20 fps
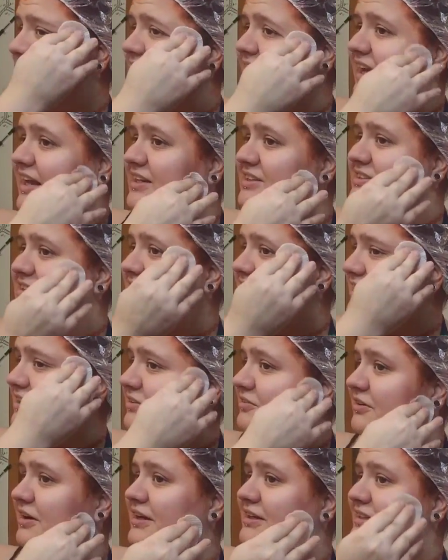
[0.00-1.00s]
easily
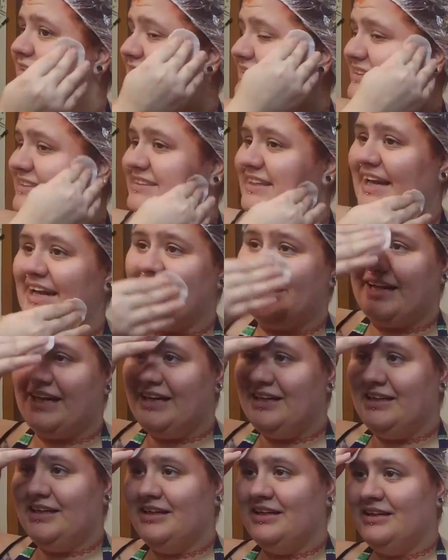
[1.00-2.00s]
without it
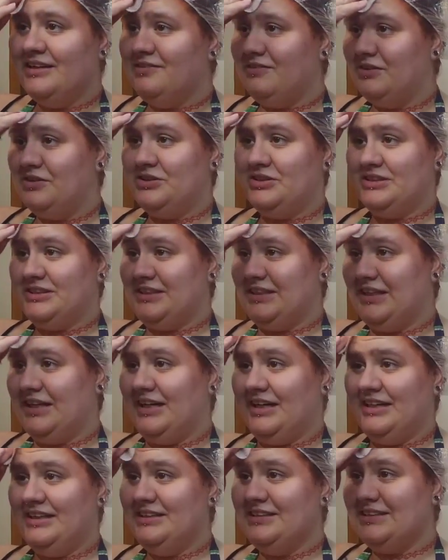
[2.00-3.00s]
staining, which is
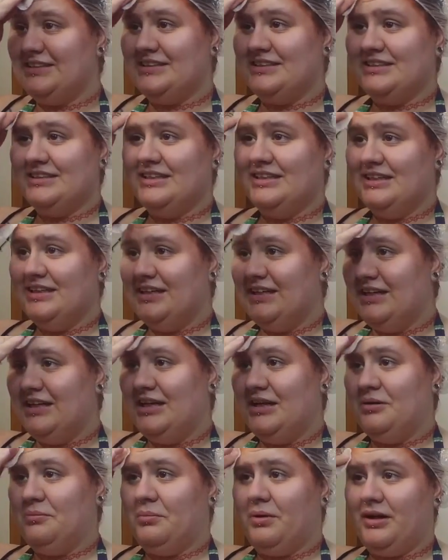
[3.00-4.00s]
nice,
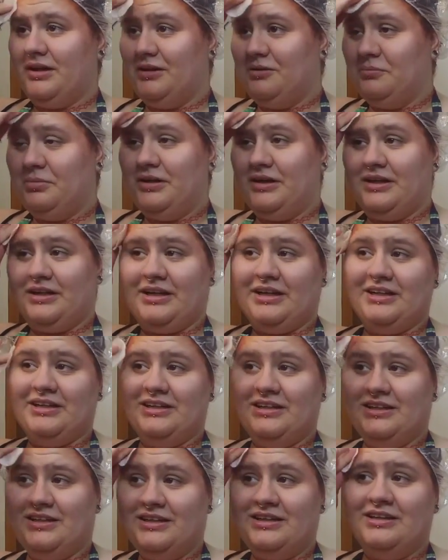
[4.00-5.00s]
in my
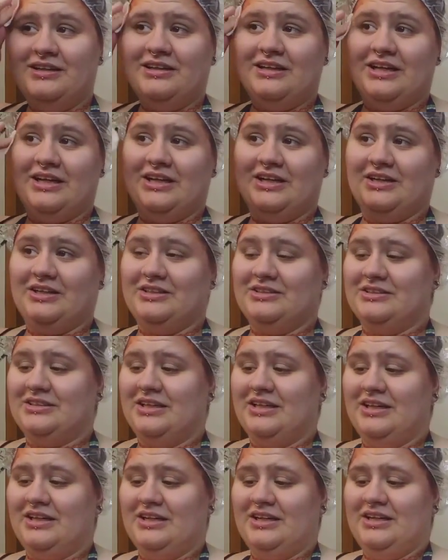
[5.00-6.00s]
opinion, is